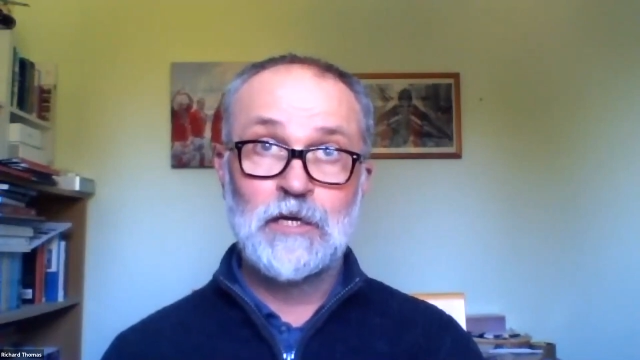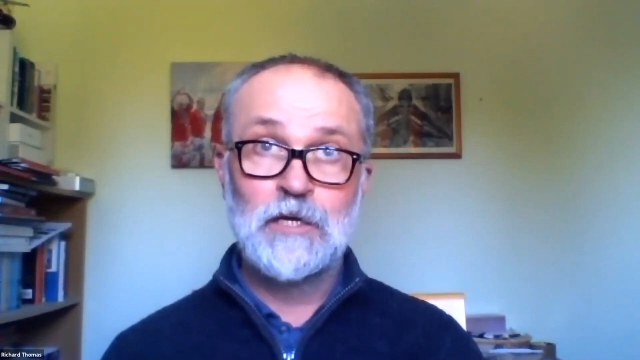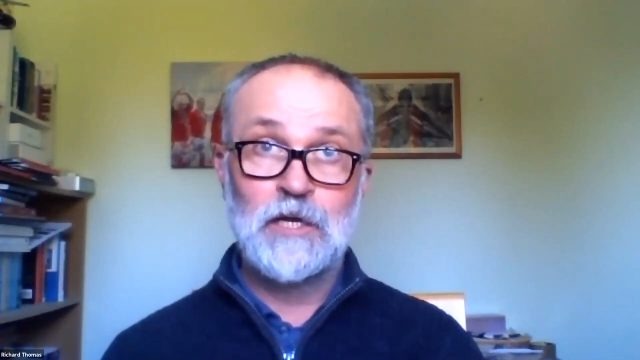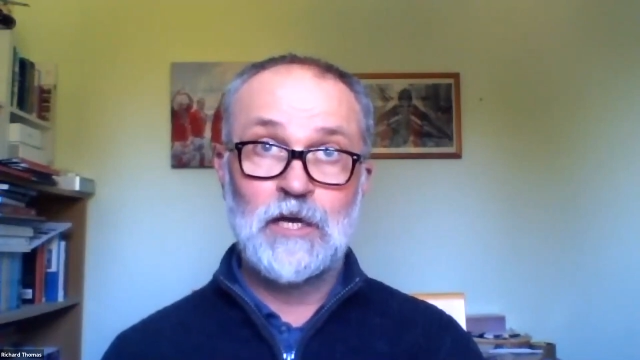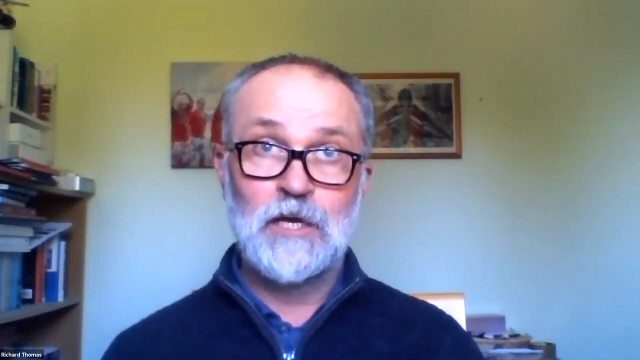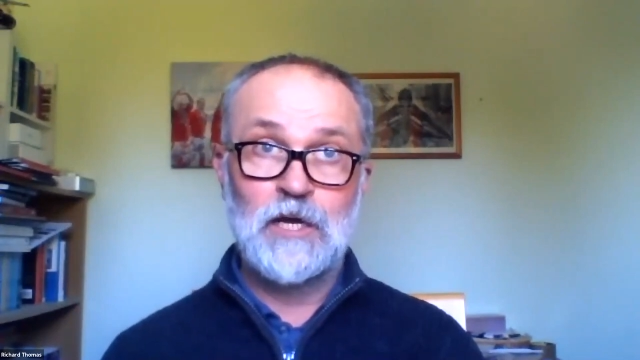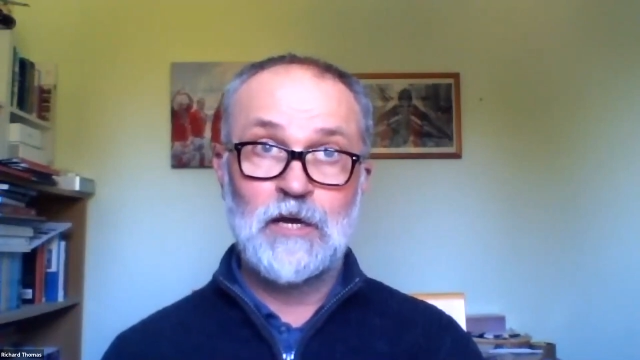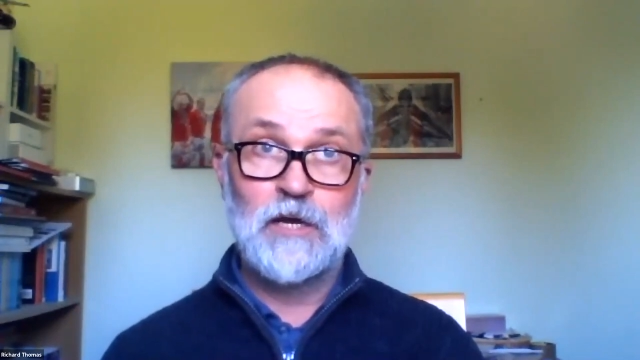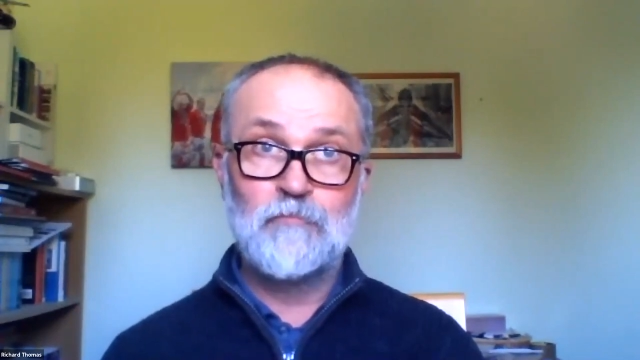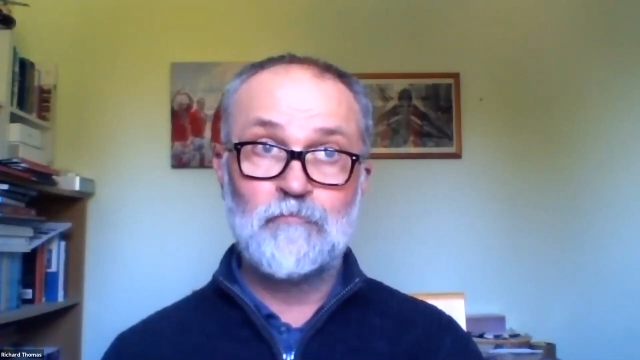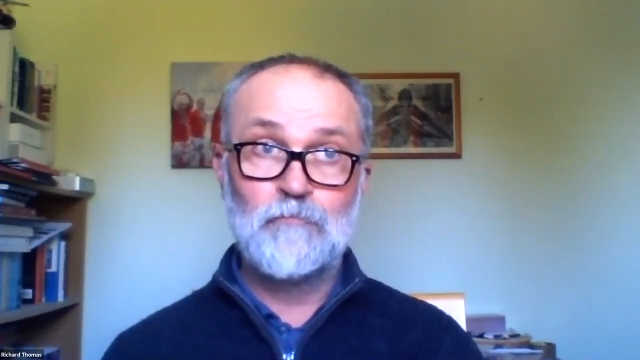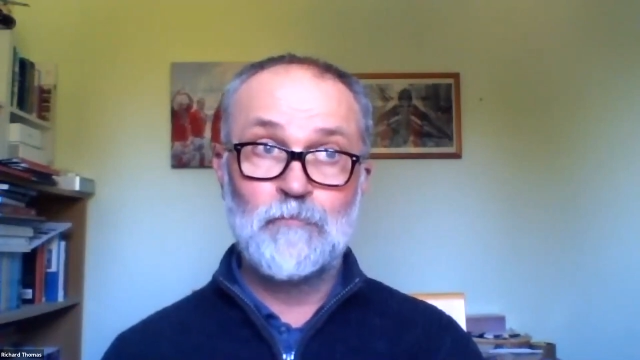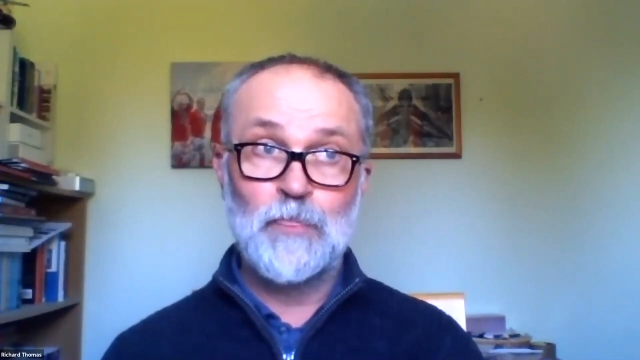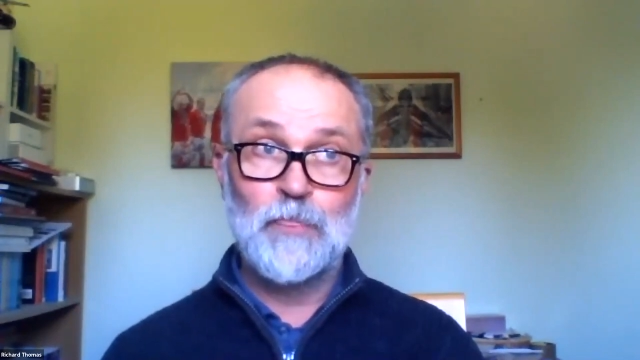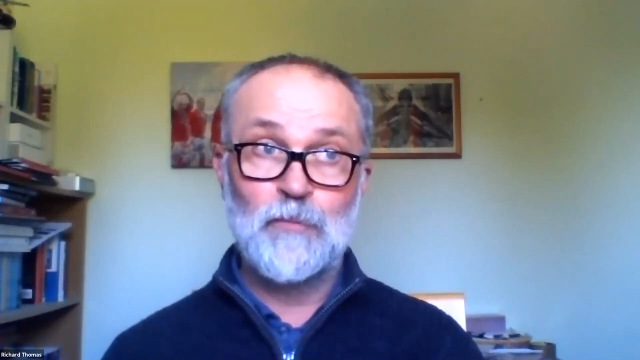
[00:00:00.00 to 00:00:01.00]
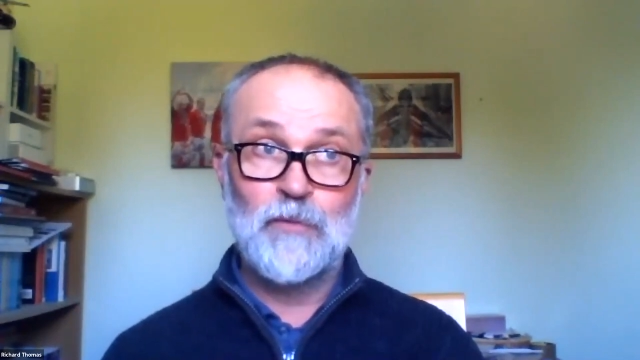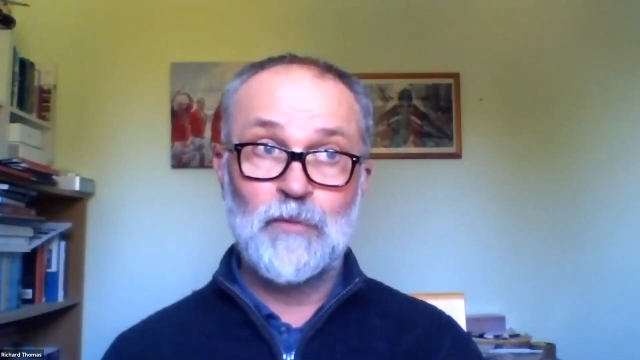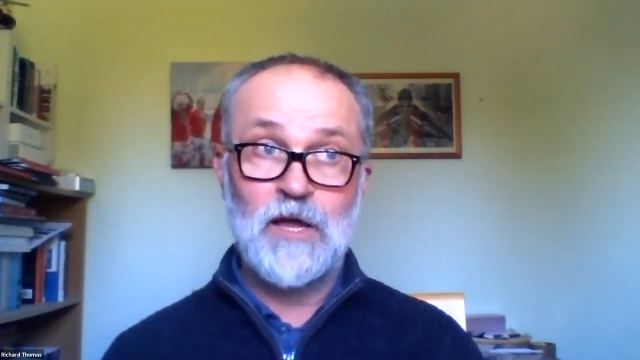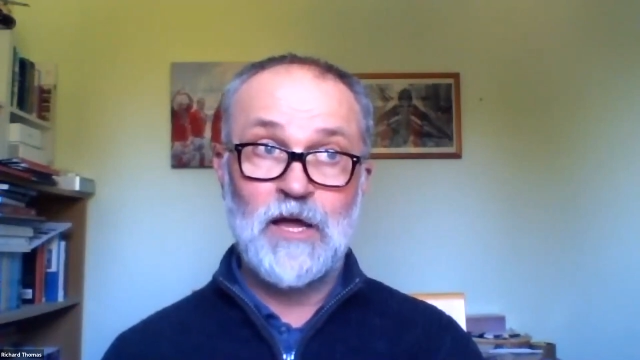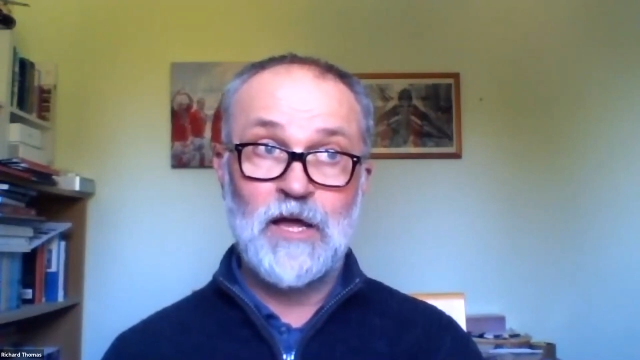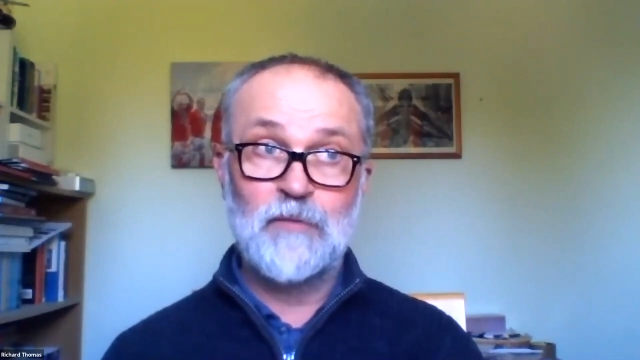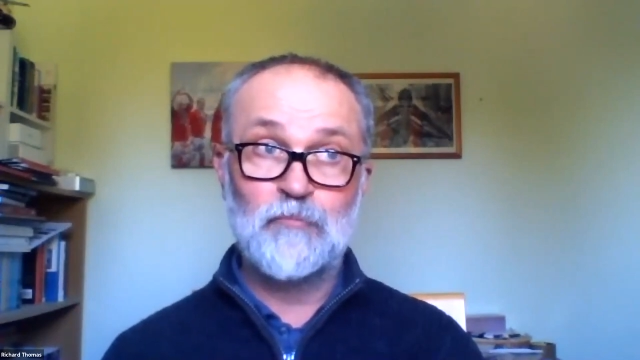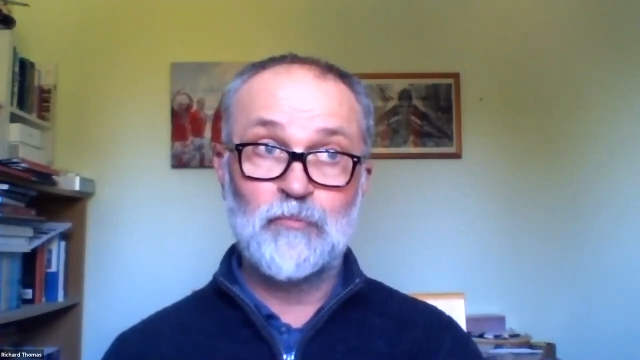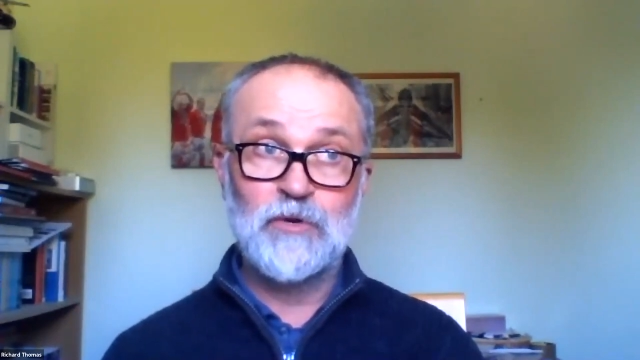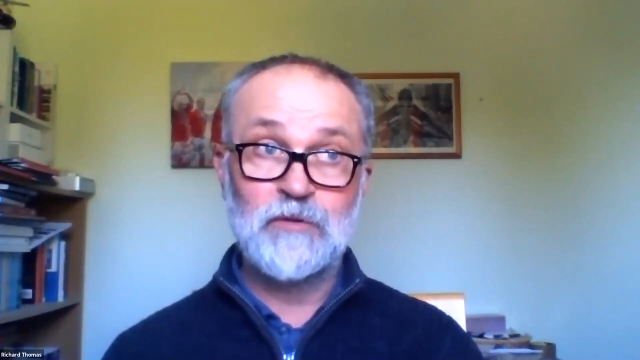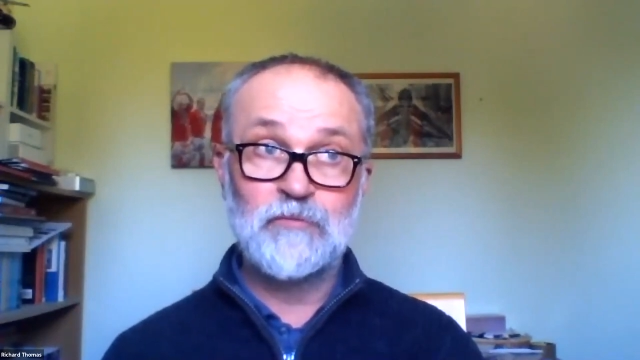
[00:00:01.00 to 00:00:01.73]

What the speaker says: And